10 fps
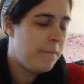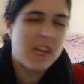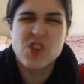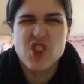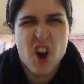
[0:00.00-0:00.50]

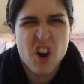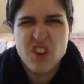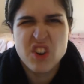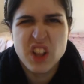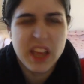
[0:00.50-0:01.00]
It's just
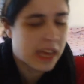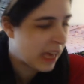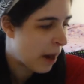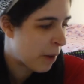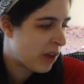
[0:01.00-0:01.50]
harder to like
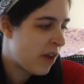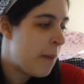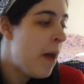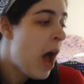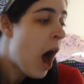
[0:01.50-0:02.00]
get rid of
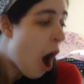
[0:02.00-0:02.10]
him.